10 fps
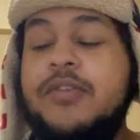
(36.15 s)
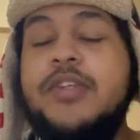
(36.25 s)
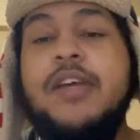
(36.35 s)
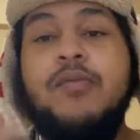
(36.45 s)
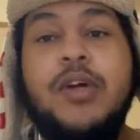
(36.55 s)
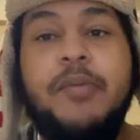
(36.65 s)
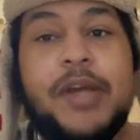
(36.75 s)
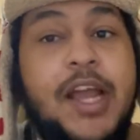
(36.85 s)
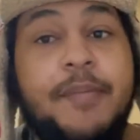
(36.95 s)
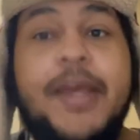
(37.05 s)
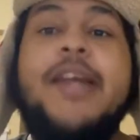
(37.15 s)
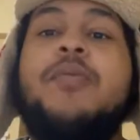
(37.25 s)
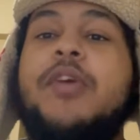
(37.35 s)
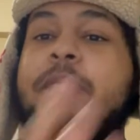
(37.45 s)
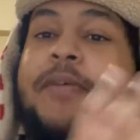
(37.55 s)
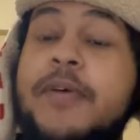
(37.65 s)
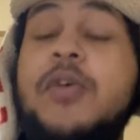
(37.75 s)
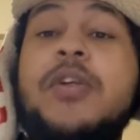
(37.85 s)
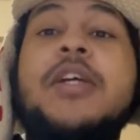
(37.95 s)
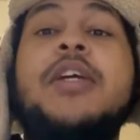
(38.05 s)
I have one on my iPad and one on my phone,